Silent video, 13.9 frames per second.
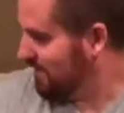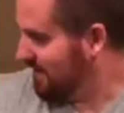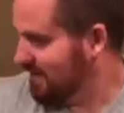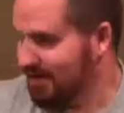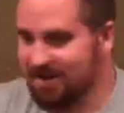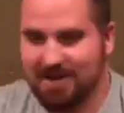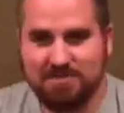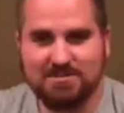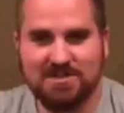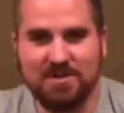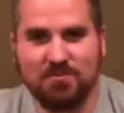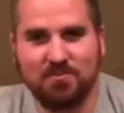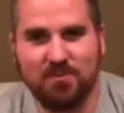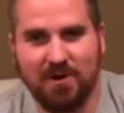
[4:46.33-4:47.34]
again, I'm
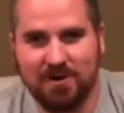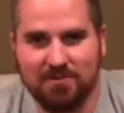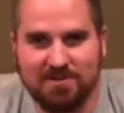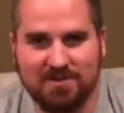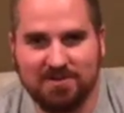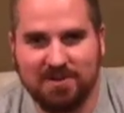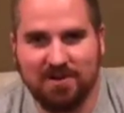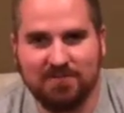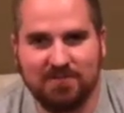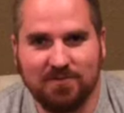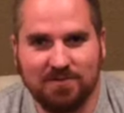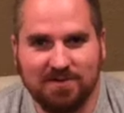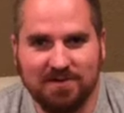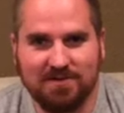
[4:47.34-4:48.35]
James Brower with the South
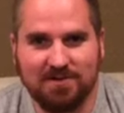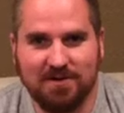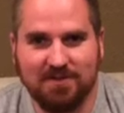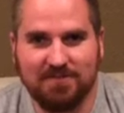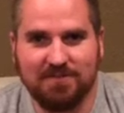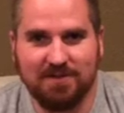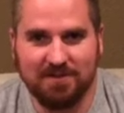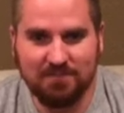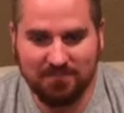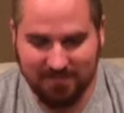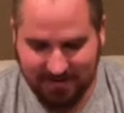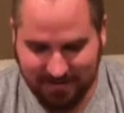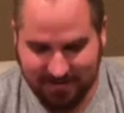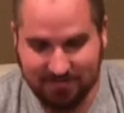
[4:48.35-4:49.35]
Fork Disc Golf Club,
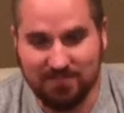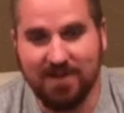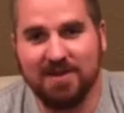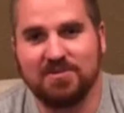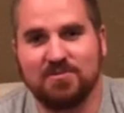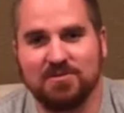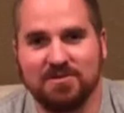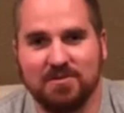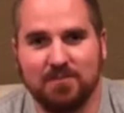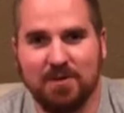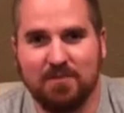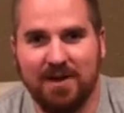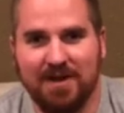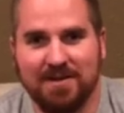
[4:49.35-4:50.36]
and that's what's in
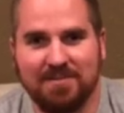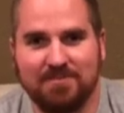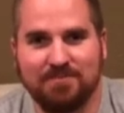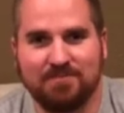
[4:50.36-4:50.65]
my bag.